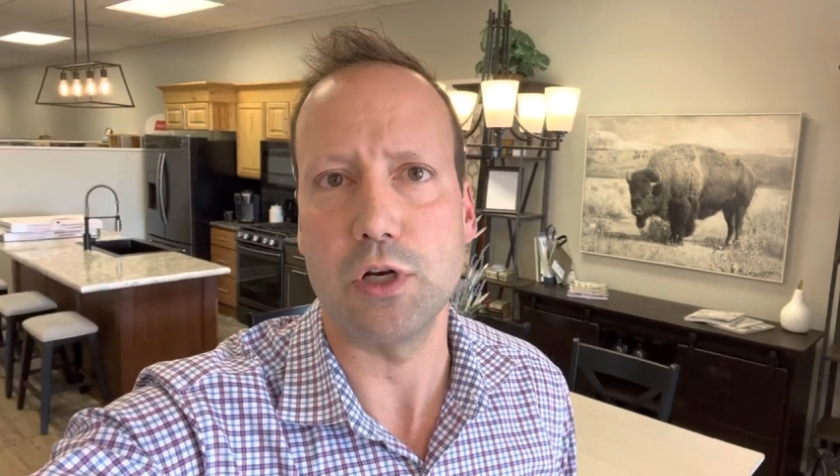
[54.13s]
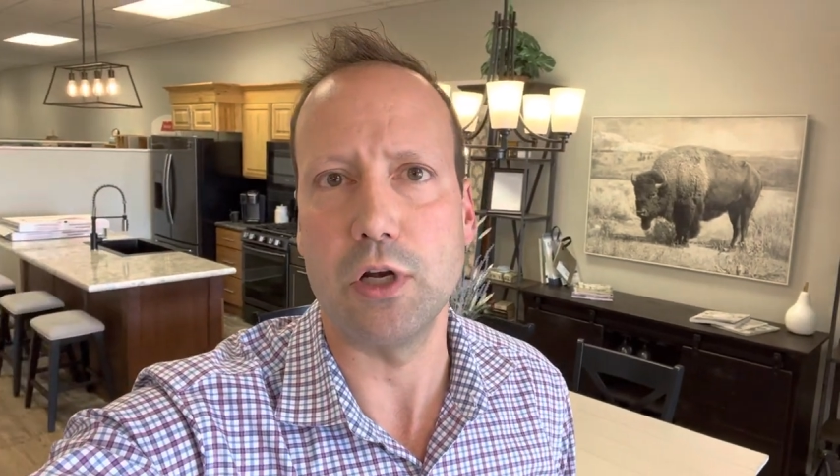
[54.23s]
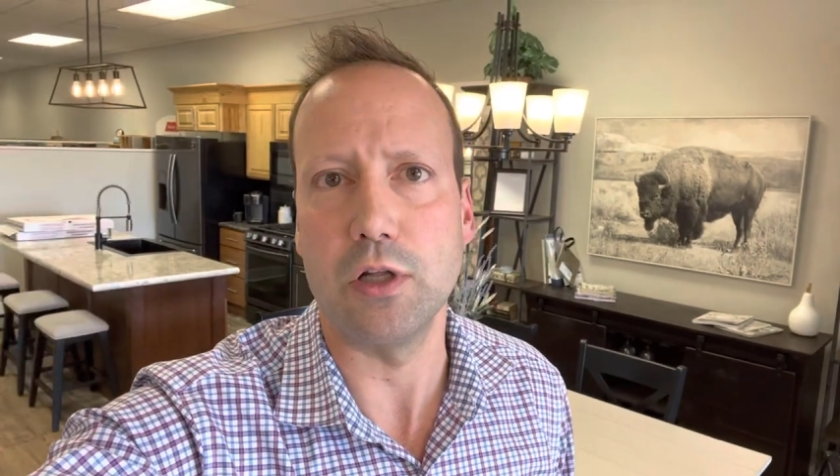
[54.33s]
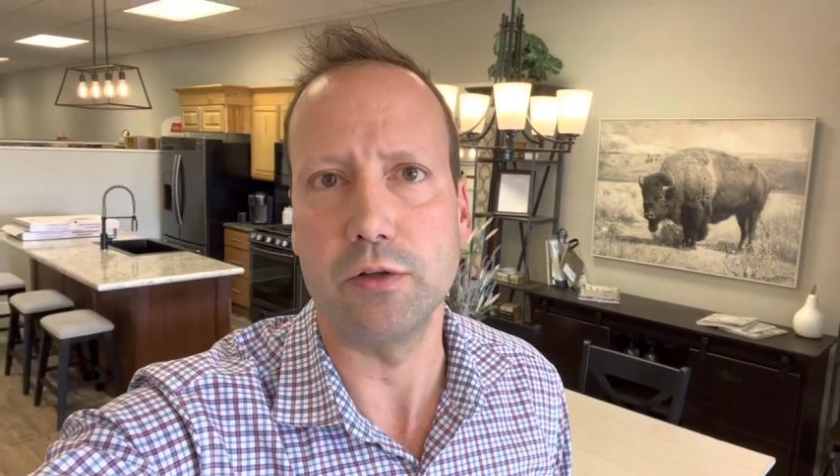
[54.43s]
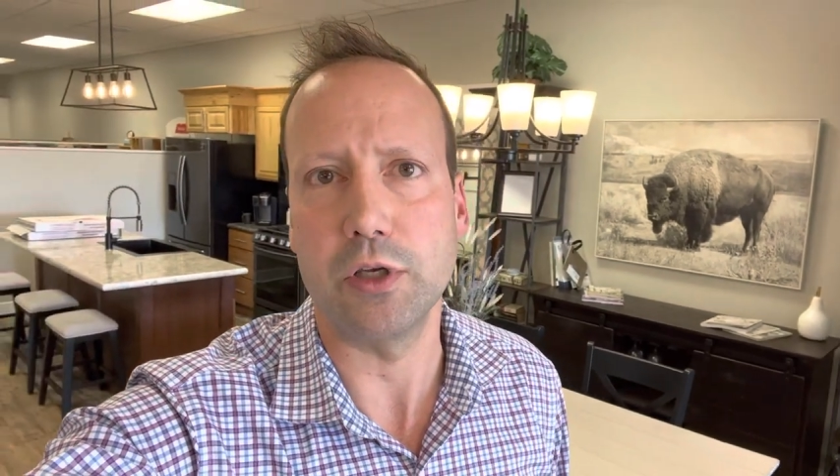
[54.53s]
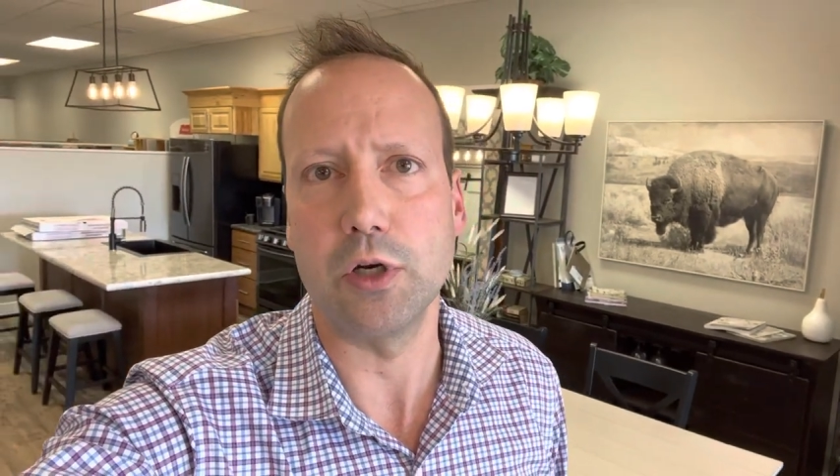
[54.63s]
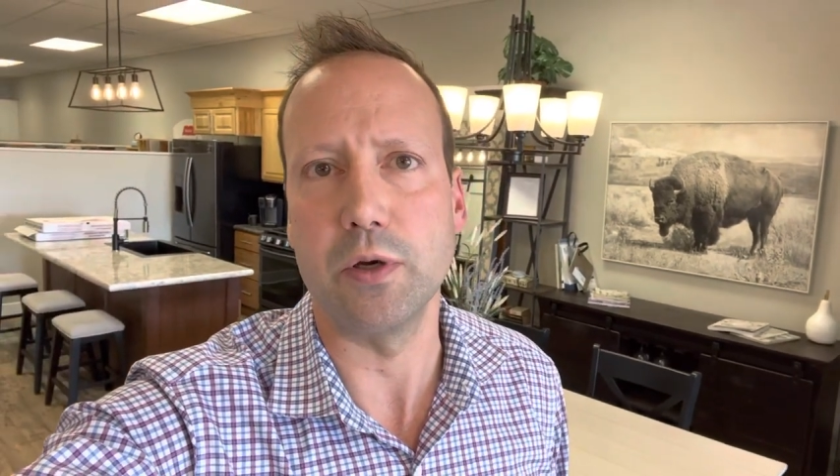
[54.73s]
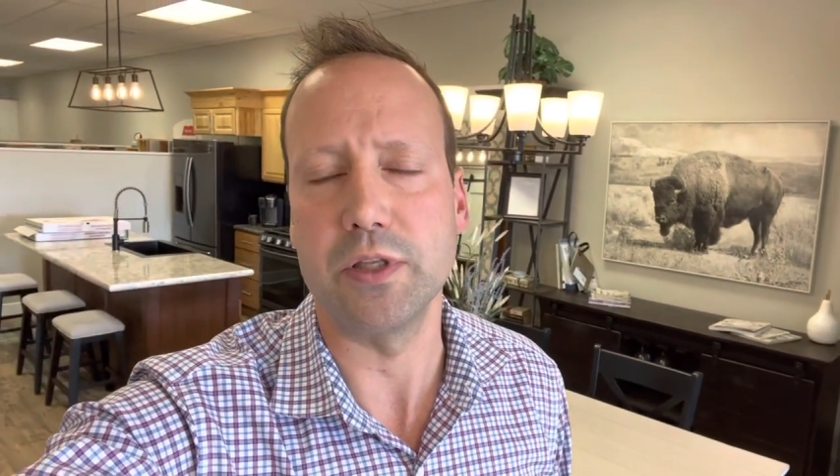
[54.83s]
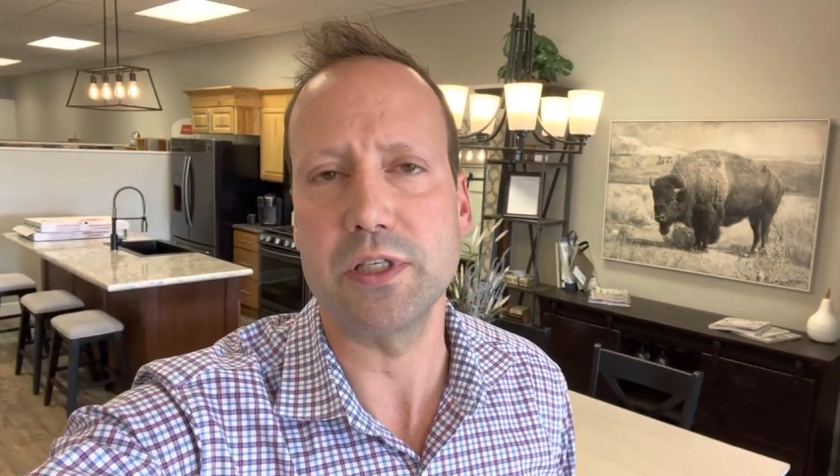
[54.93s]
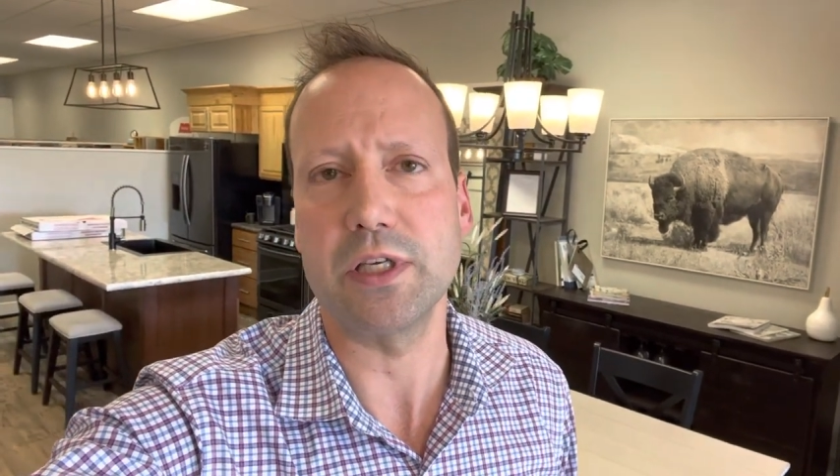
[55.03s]
at all, you know,
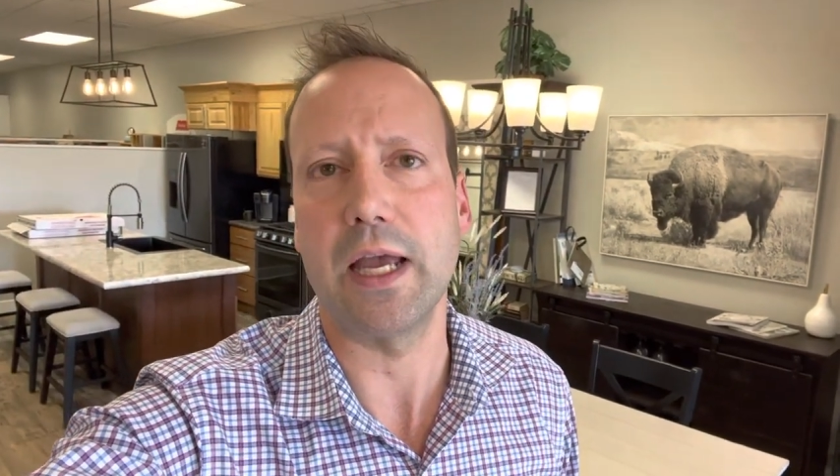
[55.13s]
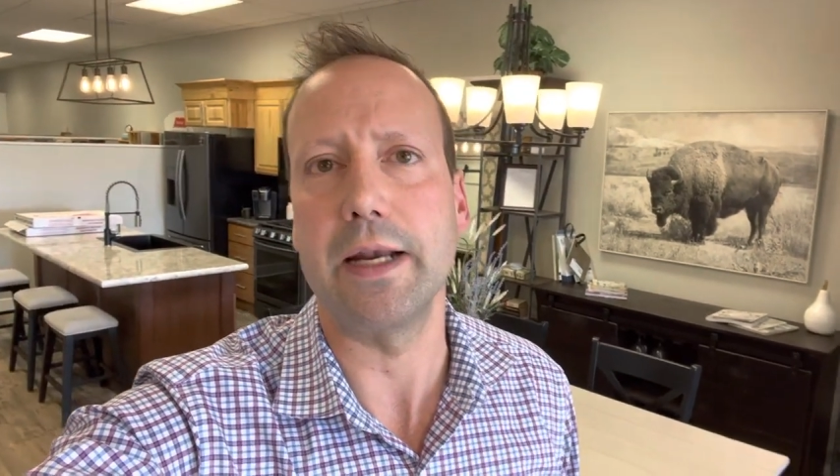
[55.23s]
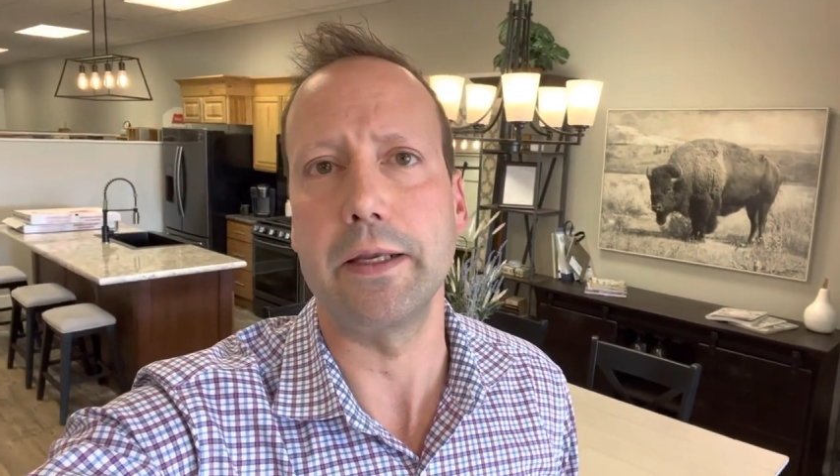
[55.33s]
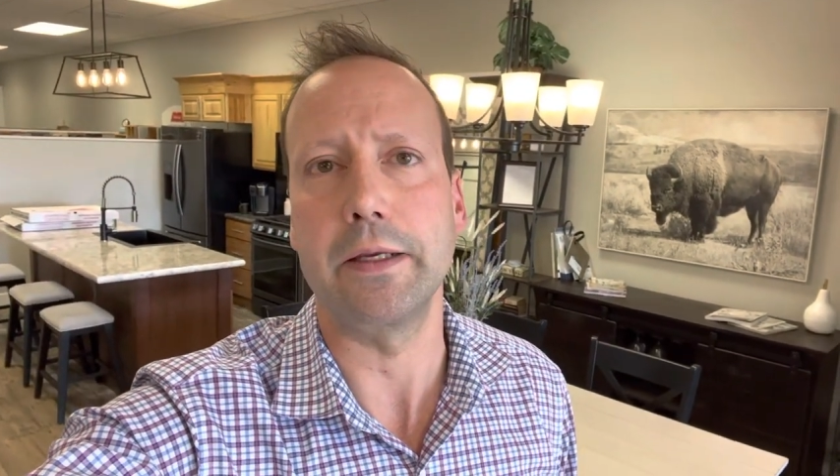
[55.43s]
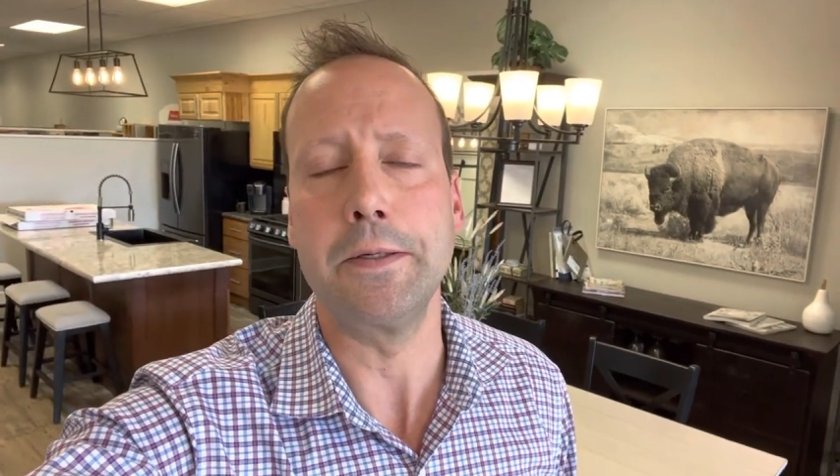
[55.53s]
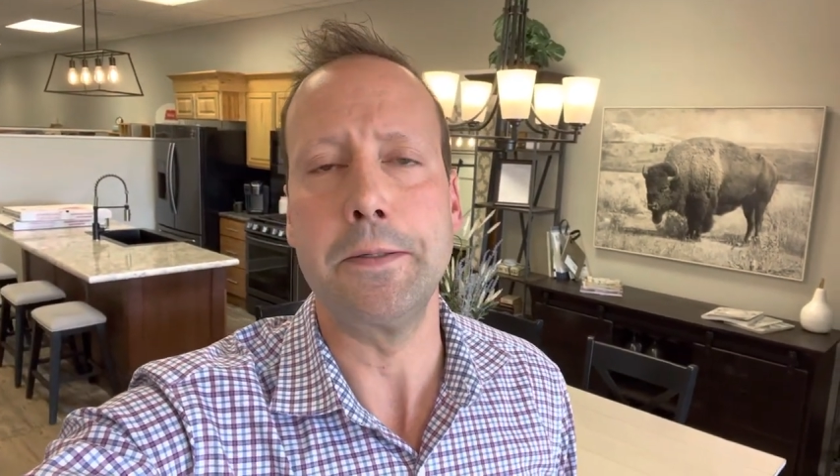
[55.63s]
on the siding.